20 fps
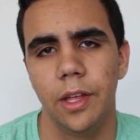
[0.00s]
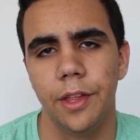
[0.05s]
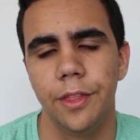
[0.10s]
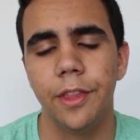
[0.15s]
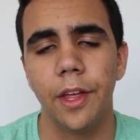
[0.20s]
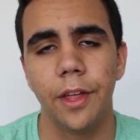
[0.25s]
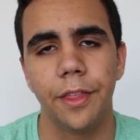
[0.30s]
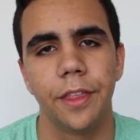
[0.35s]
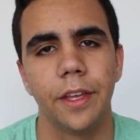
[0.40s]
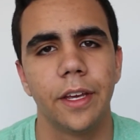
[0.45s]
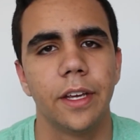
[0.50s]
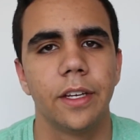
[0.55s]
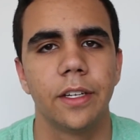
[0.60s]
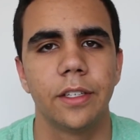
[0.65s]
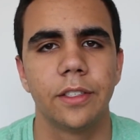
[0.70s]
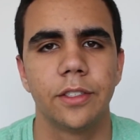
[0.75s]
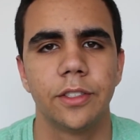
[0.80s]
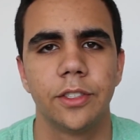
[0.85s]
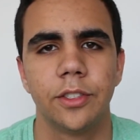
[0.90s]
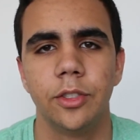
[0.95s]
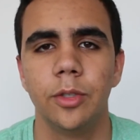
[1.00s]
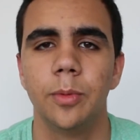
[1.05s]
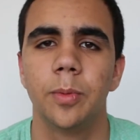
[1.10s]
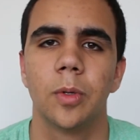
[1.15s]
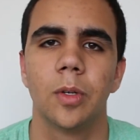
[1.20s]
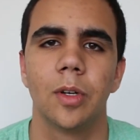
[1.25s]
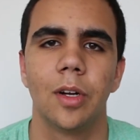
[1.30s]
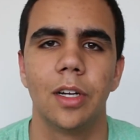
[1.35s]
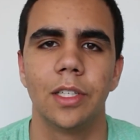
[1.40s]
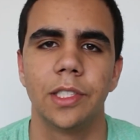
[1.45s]
Nothing
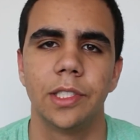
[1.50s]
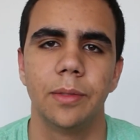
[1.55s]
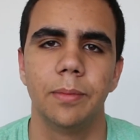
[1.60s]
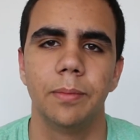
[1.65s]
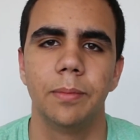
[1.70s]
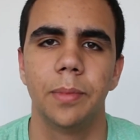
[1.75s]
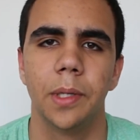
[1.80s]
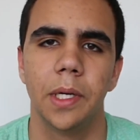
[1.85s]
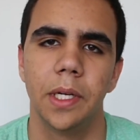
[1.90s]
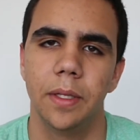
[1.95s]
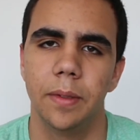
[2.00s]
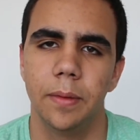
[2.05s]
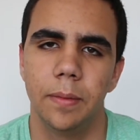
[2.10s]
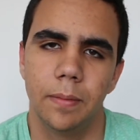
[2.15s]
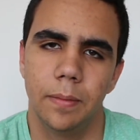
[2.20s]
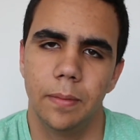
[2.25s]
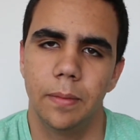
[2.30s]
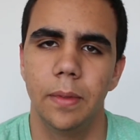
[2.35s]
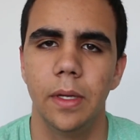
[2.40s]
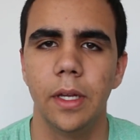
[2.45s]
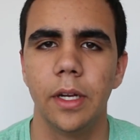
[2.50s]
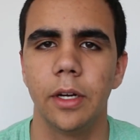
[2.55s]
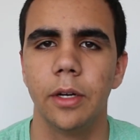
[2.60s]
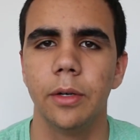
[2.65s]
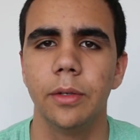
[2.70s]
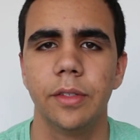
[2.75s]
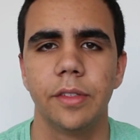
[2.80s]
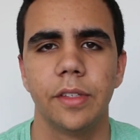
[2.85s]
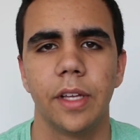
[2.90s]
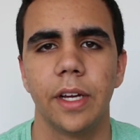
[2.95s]
super awesome, but, you
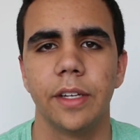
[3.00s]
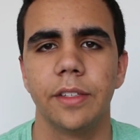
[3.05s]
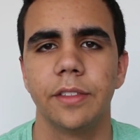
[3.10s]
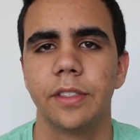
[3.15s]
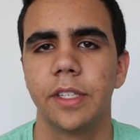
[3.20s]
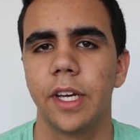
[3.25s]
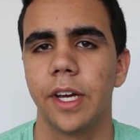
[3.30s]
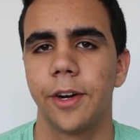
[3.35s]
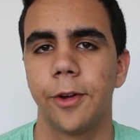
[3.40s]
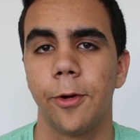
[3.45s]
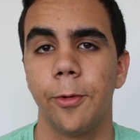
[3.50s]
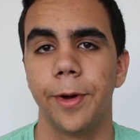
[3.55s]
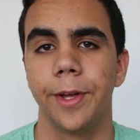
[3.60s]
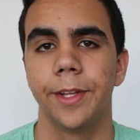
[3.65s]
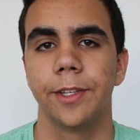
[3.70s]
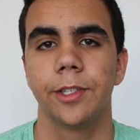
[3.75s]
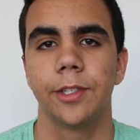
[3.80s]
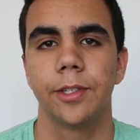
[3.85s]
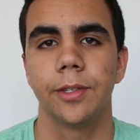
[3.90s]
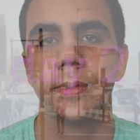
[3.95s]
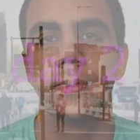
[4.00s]
know, it's nice, kinda quaint.